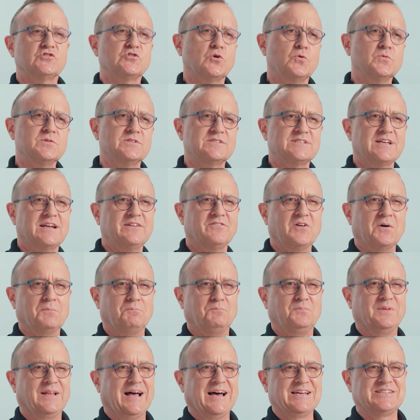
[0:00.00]
So instead of a
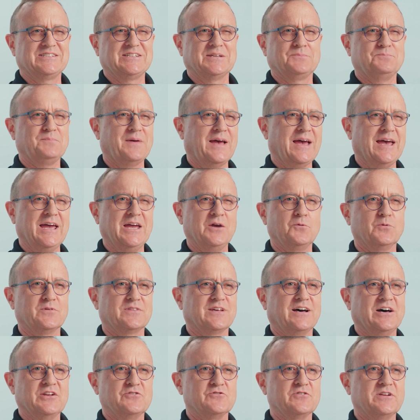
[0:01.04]
plastic bag with
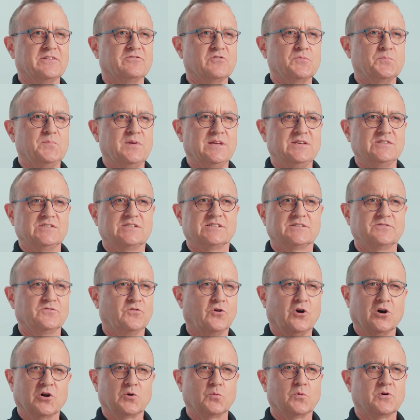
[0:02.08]
100 different pieces of
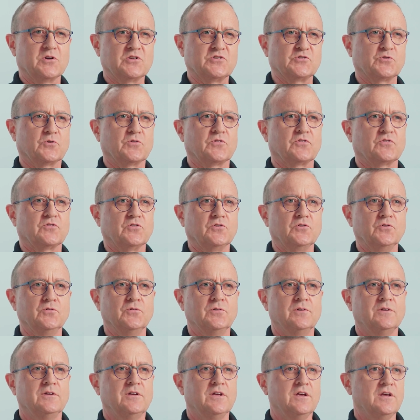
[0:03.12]
hardware to sort through,
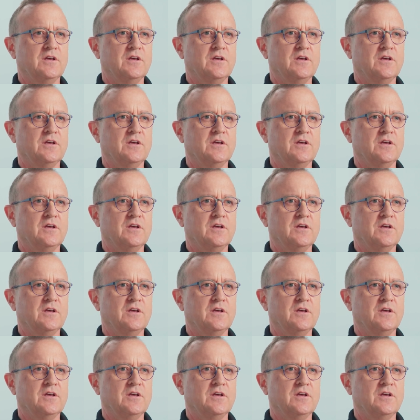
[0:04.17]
